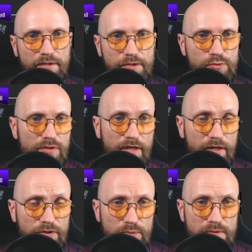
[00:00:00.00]
Usually I
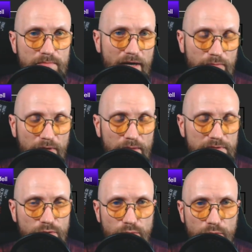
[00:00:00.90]
use mind
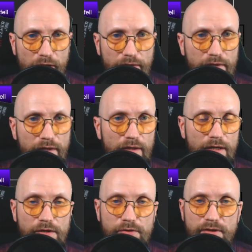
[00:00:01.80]
maps to do that,
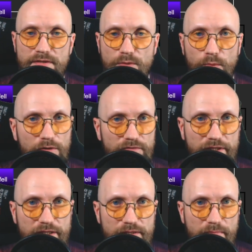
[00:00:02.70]
and you can see one of
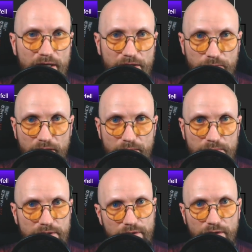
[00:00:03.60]
these mind
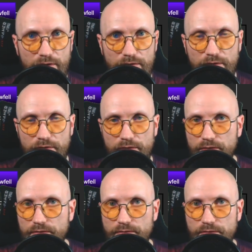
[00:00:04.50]
maps
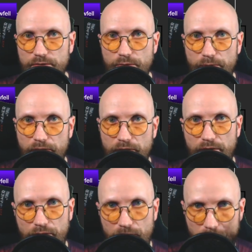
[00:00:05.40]
on the screen
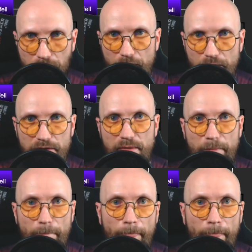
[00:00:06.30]
behind me.